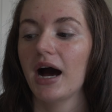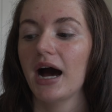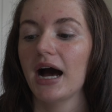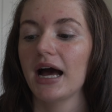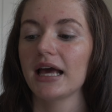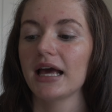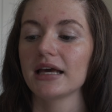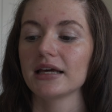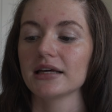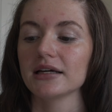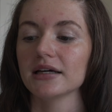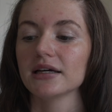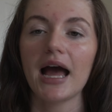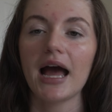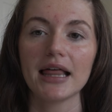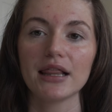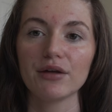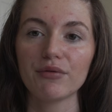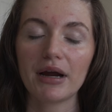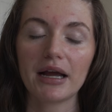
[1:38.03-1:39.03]
I
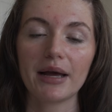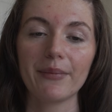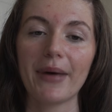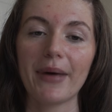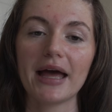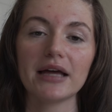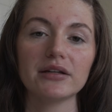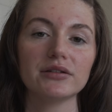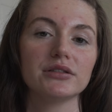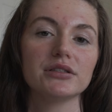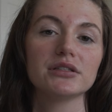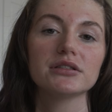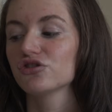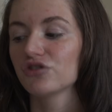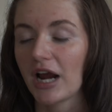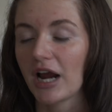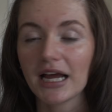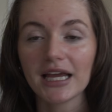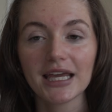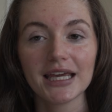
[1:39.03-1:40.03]
highly recommend.
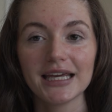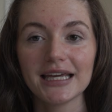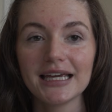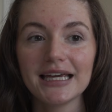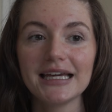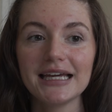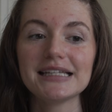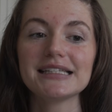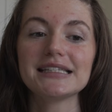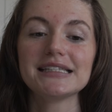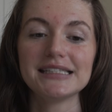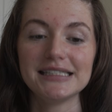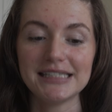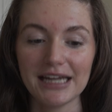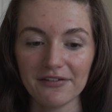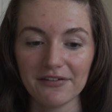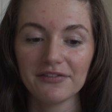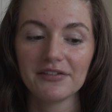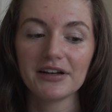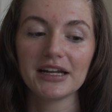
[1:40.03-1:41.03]
Tracking is
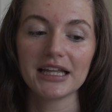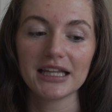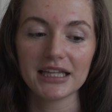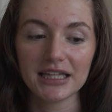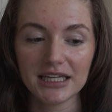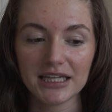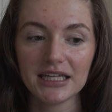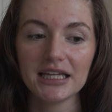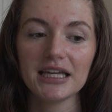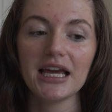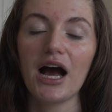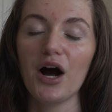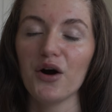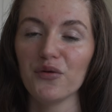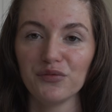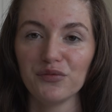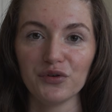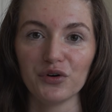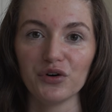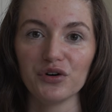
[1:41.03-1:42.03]
definitely
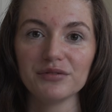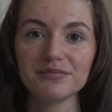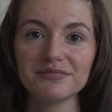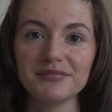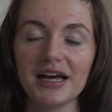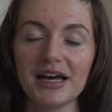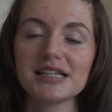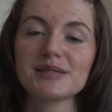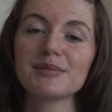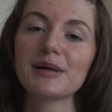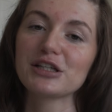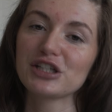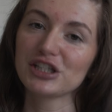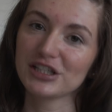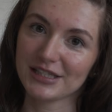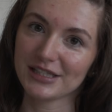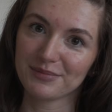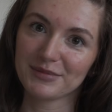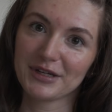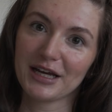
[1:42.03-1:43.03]
helpful, as much
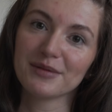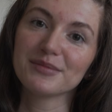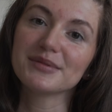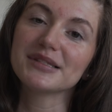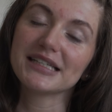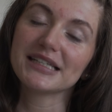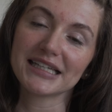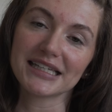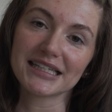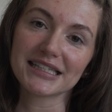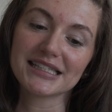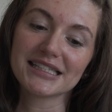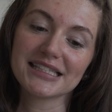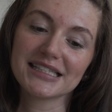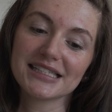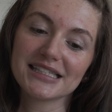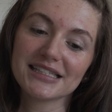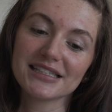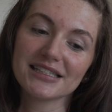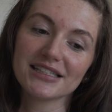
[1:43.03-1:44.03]
as sometimes
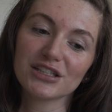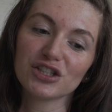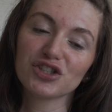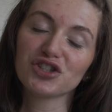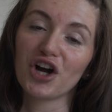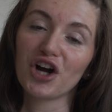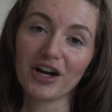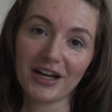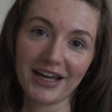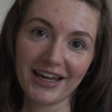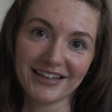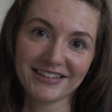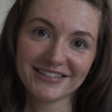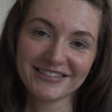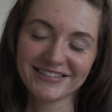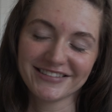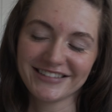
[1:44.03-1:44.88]
it's shocking.